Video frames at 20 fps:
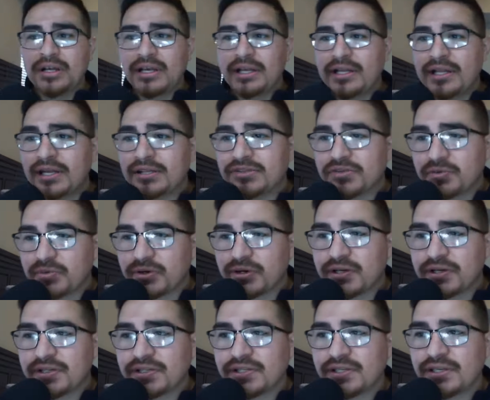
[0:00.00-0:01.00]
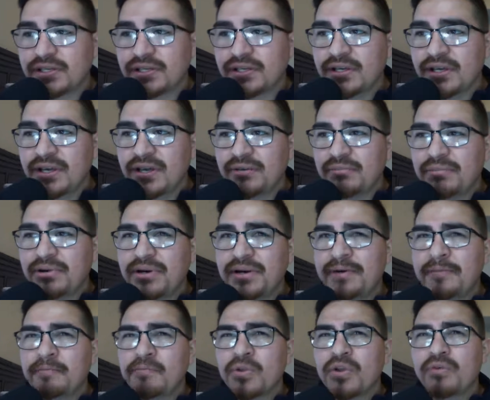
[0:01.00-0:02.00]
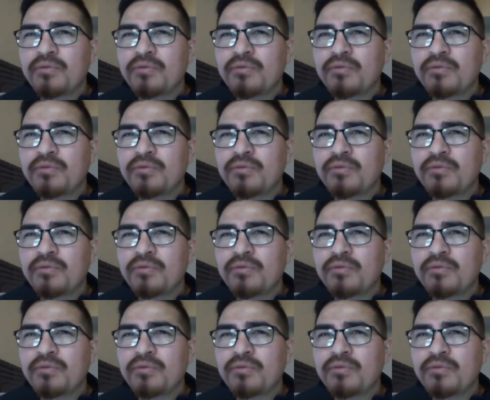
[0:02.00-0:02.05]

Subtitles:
And that's what we're going to see. But